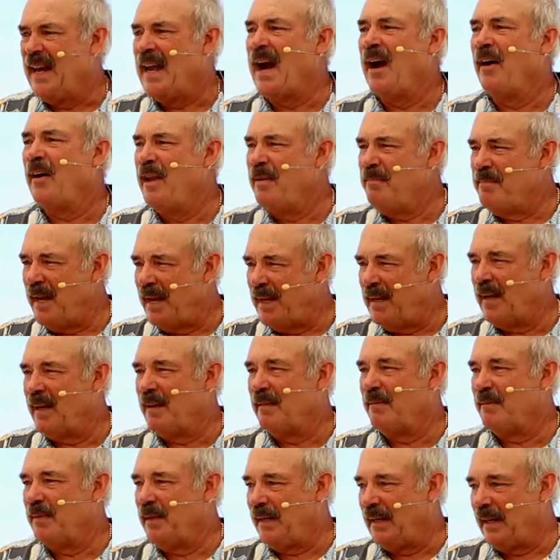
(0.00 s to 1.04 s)
Now, he may not
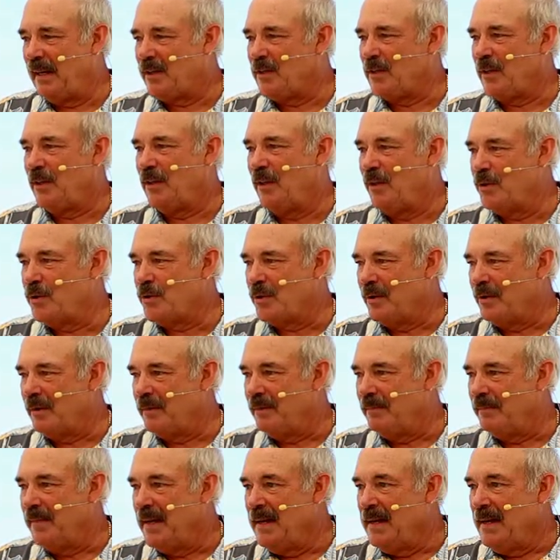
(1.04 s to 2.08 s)
have been an executioner,
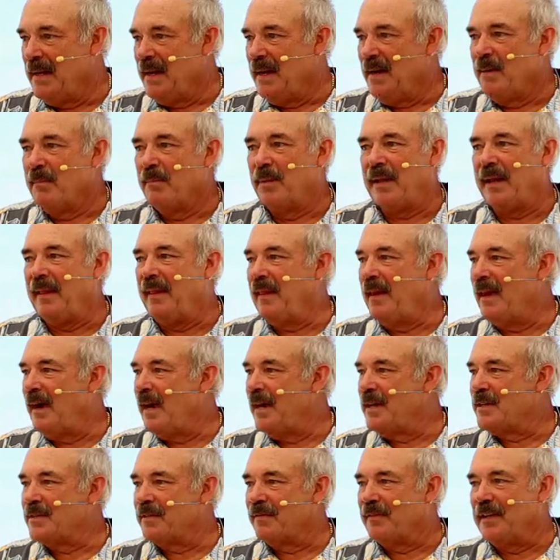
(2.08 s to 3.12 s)
but in the
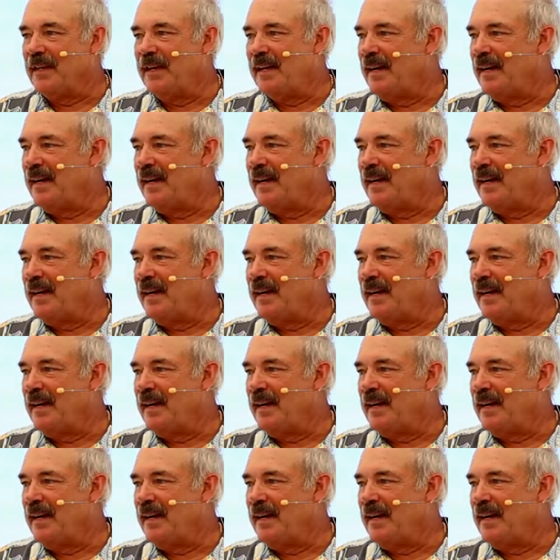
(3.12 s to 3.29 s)
eyes of